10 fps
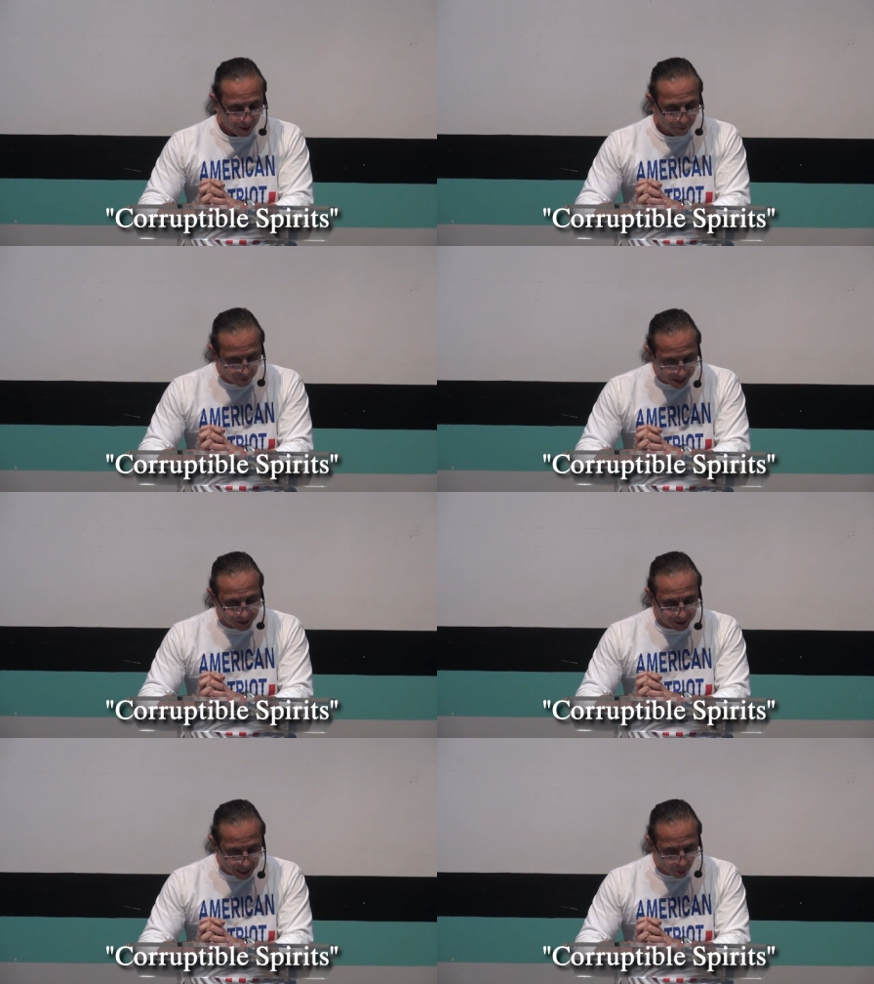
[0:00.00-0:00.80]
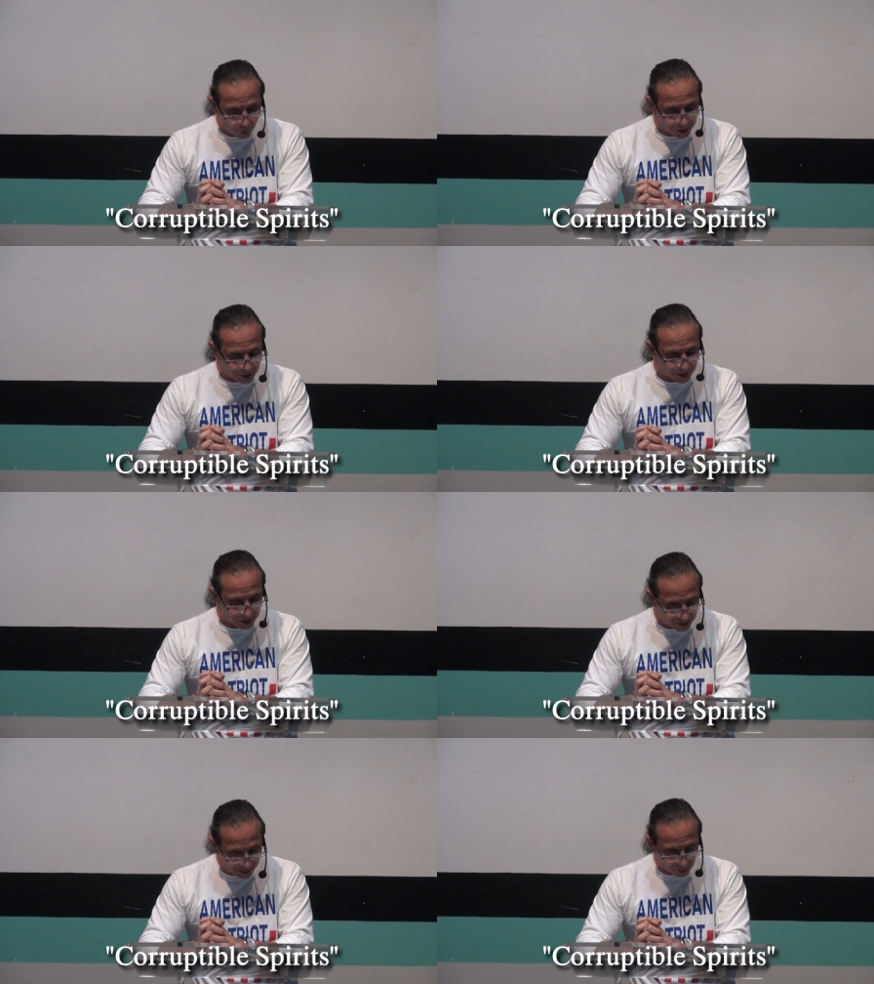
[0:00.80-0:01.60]
Finding out what is
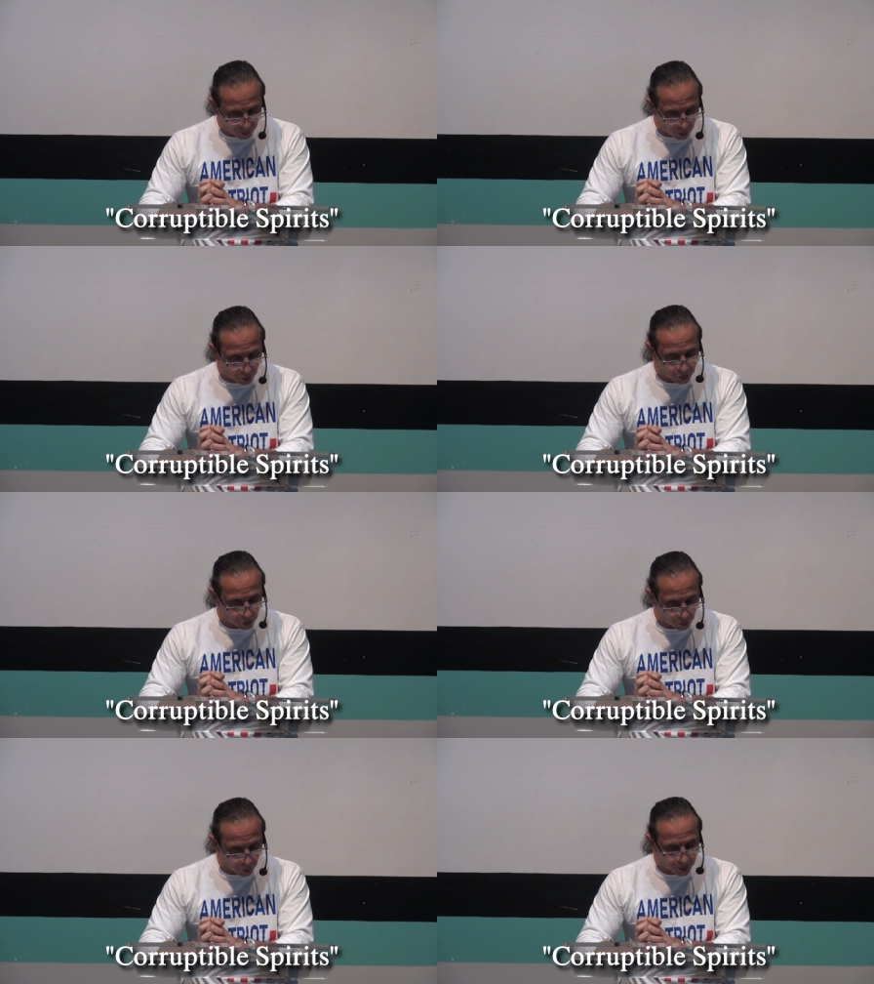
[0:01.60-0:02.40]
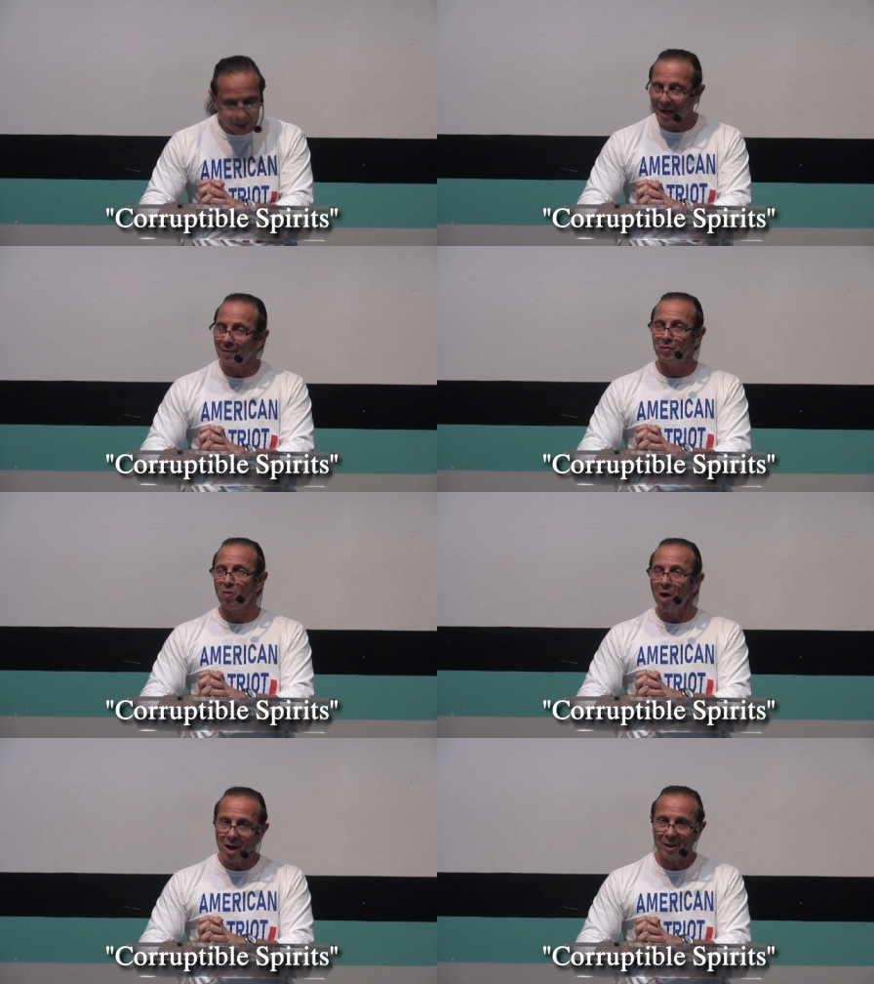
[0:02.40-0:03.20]
acceptable to the Lord and having
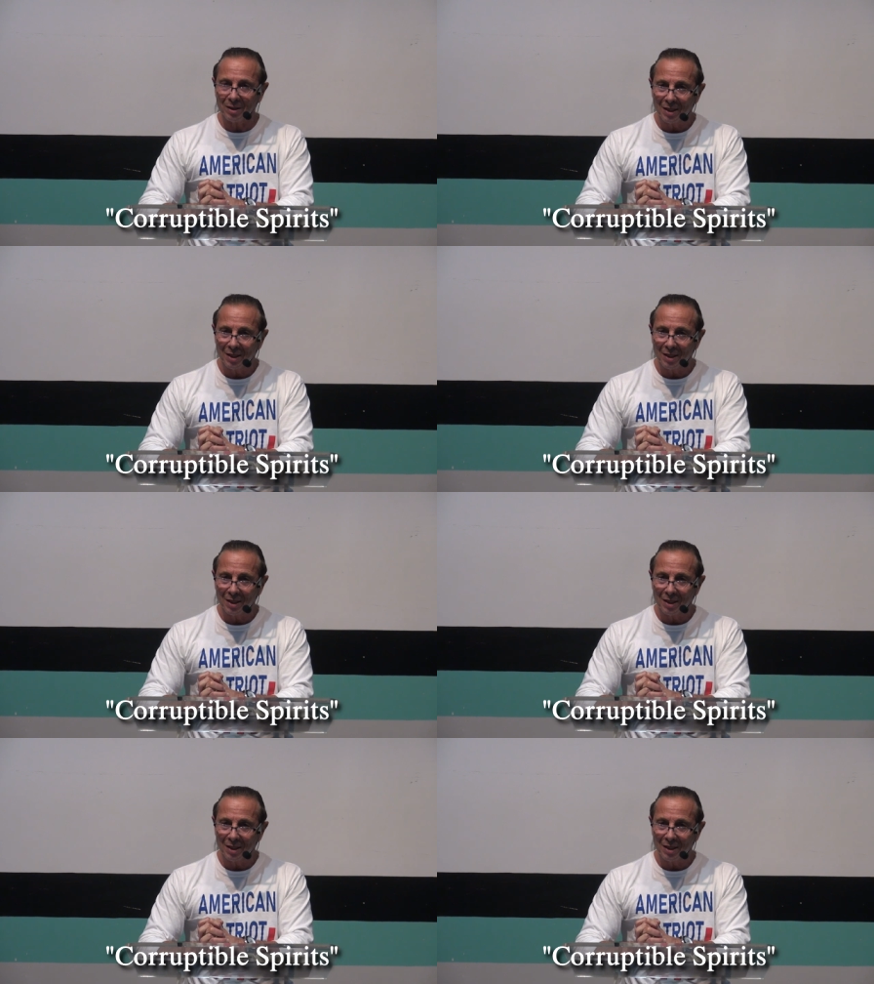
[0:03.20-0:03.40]
what?